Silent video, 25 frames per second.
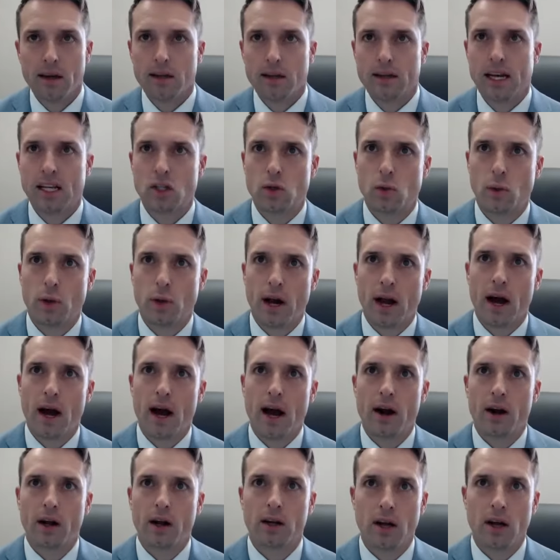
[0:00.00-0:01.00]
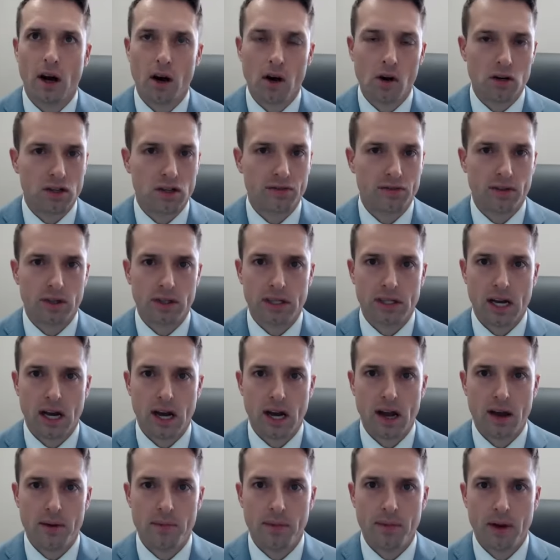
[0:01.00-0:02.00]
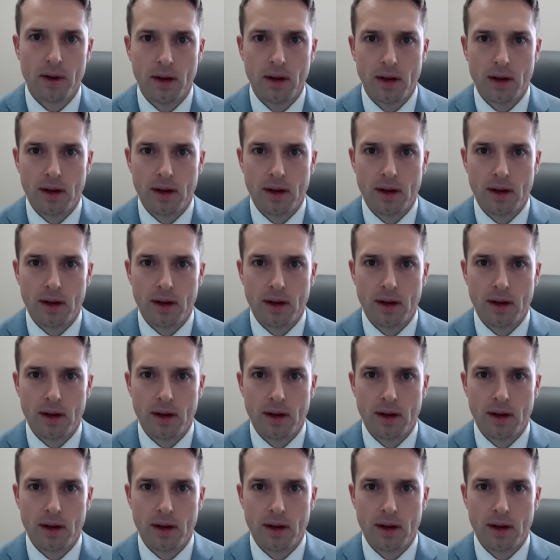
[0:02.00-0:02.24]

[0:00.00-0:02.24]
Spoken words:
that's when I hired a coach full time.